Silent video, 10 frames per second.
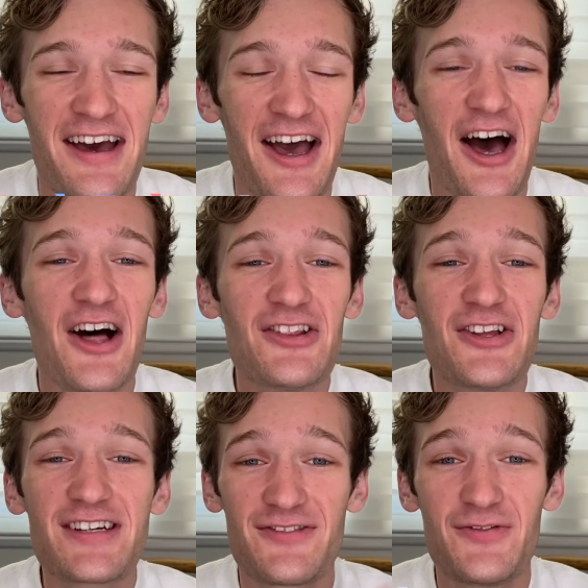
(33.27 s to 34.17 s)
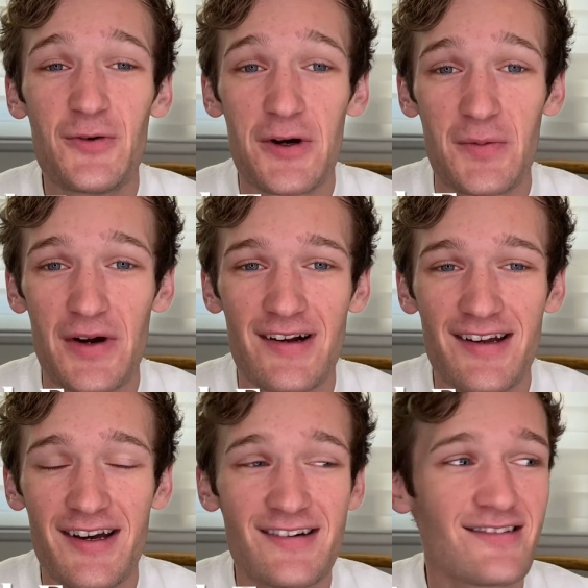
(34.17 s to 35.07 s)
a look forward,
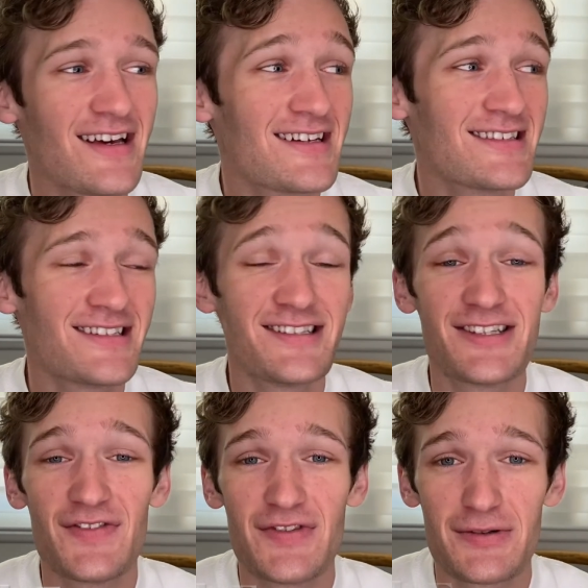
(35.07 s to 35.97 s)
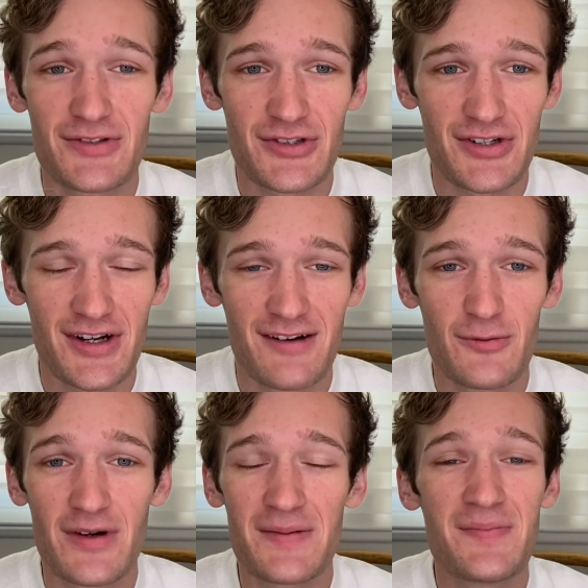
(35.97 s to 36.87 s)
a glance into the future of
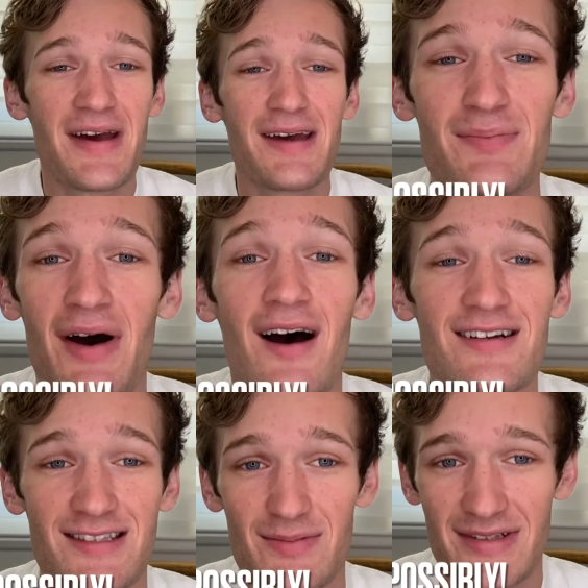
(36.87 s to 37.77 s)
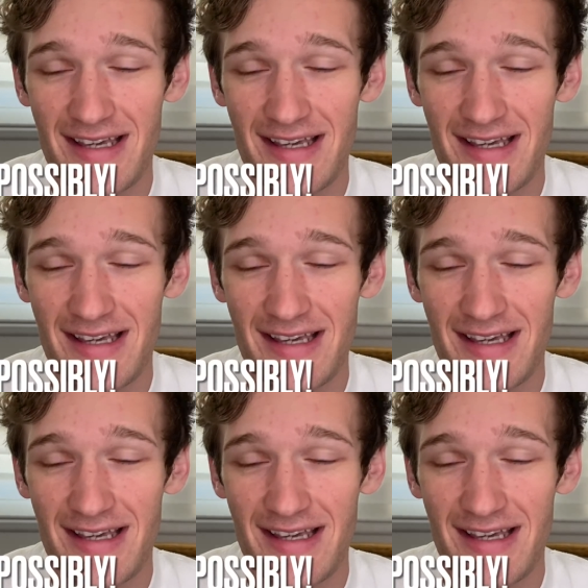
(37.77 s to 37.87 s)
what may possibly